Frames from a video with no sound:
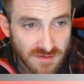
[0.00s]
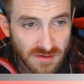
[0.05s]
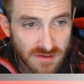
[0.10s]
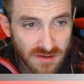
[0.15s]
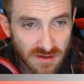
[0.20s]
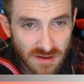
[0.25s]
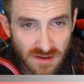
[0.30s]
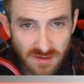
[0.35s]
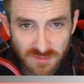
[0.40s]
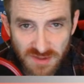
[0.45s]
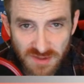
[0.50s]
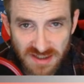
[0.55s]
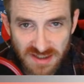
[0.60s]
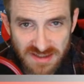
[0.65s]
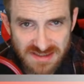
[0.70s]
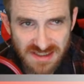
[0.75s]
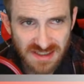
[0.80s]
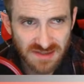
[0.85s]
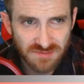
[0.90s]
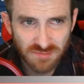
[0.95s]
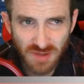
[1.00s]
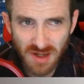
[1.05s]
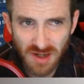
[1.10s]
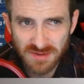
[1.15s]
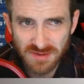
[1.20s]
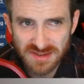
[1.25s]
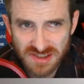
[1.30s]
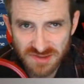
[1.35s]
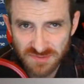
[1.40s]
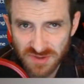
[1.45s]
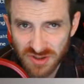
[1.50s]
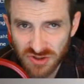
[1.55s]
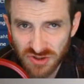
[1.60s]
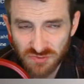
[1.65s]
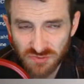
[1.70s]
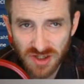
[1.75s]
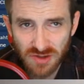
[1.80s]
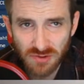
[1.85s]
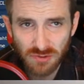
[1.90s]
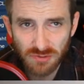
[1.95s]
Like I said, Baba's gonna be a
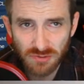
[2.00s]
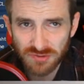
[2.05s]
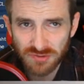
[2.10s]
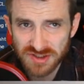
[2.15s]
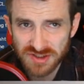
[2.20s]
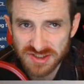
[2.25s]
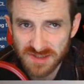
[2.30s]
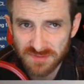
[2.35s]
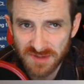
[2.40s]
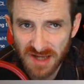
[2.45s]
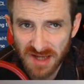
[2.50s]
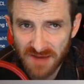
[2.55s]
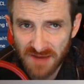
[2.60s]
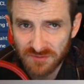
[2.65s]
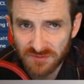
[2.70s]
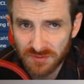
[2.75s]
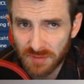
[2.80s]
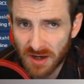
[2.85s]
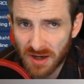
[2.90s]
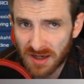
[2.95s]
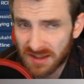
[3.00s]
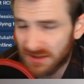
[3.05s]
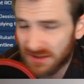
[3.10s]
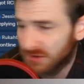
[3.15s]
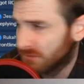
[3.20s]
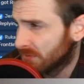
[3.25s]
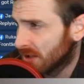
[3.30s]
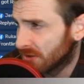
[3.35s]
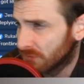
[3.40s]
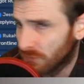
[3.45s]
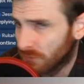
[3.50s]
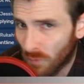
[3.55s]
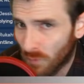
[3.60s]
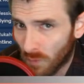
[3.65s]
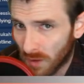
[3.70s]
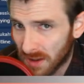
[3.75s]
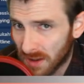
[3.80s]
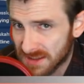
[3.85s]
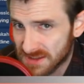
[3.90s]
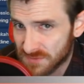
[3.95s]
great hold. It's something to have in your pocket no matter
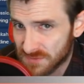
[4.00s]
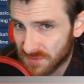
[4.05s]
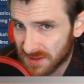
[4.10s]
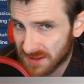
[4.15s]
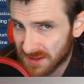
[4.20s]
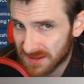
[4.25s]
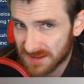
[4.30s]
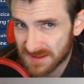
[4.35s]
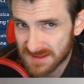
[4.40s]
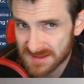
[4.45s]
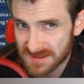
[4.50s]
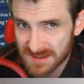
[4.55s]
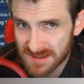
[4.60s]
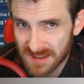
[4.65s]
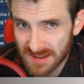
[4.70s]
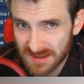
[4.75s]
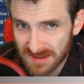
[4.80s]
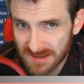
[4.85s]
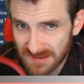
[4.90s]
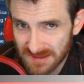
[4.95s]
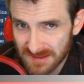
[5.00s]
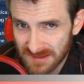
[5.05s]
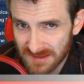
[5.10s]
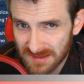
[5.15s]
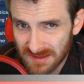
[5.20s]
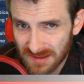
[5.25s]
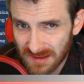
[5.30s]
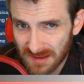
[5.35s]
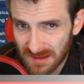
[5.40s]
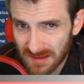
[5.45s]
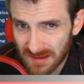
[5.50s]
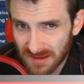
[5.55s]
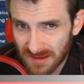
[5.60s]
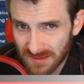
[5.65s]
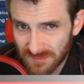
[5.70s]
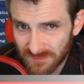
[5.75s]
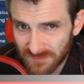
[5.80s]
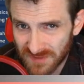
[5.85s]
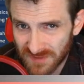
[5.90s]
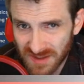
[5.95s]
what is what it is. Like
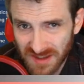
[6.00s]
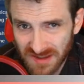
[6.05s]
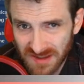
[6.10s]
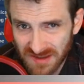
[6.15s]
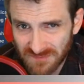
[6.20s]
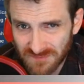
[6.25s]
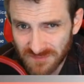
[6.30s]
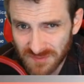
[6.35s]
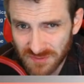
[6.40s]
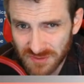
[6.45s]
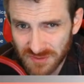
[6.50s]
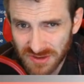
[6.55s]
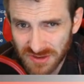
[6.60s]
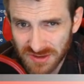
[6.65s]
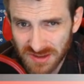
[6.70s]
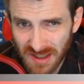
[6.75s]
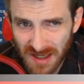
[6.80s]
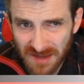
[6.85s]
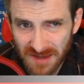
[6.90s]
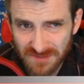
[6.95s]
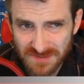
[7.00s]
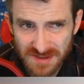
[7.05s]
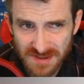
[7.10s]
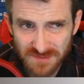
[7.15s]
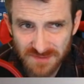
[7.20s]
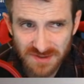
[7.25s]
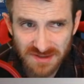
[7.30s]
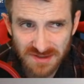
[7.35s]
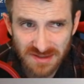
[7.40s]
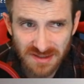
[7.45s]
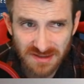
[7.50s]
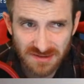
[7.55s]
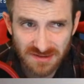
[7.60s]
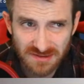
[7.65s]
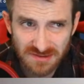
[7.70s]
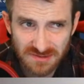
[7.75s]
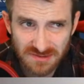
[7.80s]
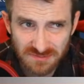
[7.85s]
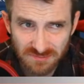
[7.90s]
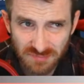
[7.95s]
Like if you could have something that
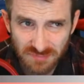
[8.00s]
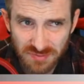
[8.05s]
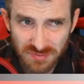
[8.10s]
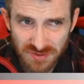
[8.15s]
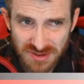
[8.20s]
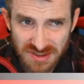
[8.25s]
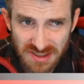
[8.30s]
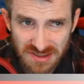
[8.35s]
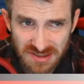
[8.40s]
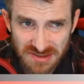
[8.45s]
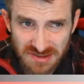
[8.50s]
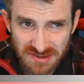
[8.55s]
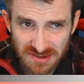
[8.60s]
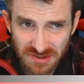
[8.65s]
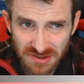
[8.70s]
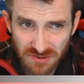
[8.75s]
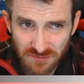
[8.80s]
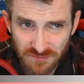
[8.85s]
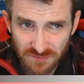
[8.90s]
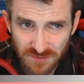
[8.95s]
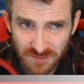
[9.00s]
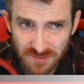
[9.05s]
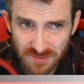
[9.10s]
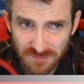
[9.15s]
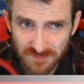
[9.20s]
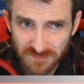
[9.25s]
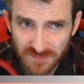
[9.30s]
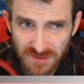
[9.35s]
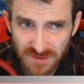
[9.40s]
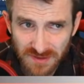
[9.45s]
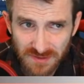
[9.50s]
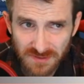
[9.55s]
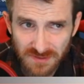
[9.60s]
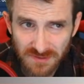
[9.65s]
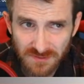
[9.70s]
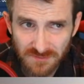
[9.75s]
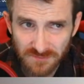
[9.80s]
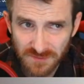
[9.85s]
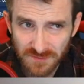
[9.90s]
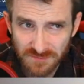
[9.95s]
could potentially go from
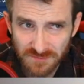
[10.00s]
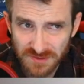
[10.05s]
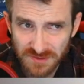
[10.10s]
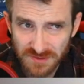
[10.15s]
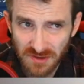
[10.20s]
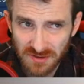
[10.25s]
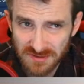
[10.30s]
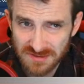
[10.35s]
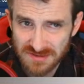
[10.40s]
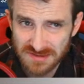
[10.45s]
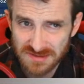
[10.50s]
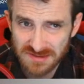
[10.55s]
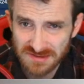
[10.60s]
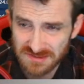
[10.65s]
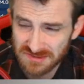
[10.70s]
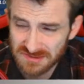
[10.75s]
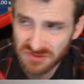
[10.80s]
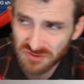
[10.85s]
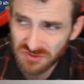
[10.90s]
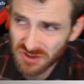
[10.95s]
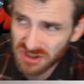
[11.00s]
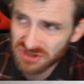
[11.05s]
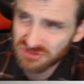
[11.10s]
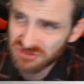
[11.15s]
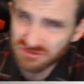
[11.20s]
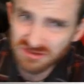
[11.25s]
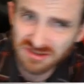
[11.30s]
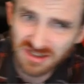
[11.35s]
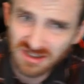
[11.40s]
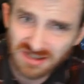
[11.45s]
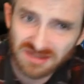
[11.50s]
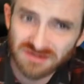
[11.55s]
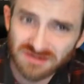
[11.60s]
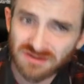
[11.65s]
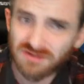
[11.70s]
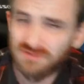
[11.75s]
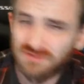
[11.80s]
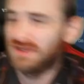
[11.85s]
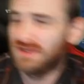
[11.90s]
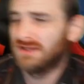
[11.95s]
$50 to 200, like, you
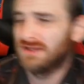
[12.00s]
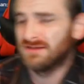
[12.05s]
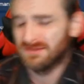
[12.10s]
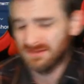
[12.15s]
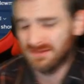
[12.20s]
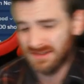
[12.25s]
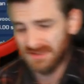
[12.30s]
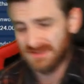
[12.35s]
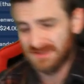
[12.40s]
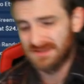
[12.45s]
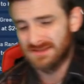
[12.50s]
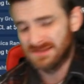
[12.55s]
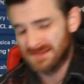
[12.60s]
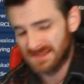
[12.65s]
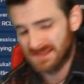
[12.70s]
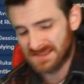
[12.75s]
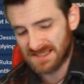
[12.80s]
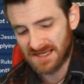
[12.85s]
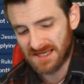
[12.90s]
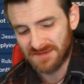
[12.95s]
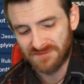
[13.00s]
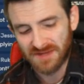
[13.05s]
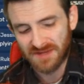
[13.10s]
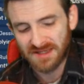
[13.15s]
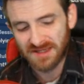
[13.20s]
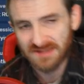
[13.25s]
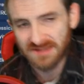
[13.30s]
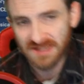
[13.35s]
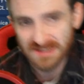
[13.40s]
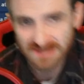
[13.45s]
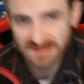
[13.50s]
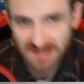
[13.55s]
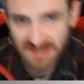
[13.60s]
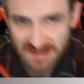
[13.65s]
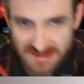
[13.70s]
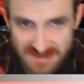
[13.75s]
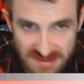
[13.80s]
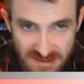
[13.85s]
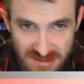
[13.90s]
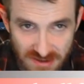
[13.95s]
know, like it's kind of like that kind
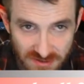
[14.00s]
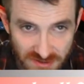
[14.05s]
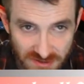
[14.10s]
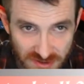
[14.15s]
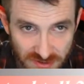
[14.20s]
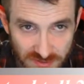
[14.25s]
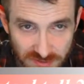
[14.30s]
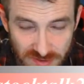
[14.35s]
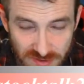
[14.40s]
of scenario.